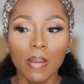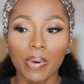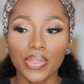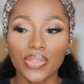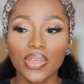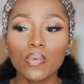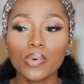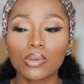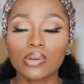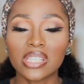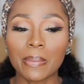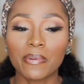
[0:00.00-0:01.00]
But the thing with
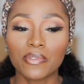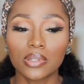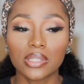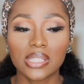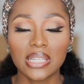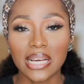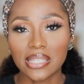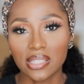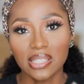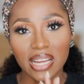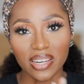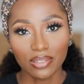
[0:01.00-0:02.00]
those type of concealers
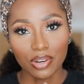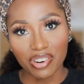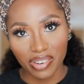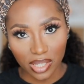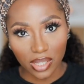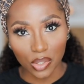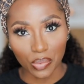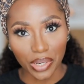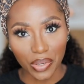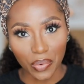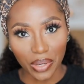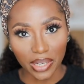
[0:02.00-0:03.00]
is that it creases
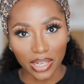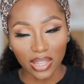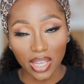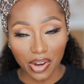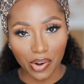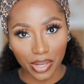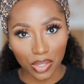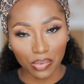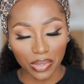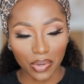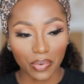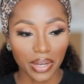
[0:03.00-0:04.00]
really quickly. They crease
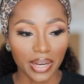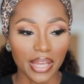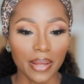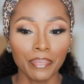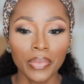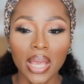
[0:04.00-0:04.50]
really quickly.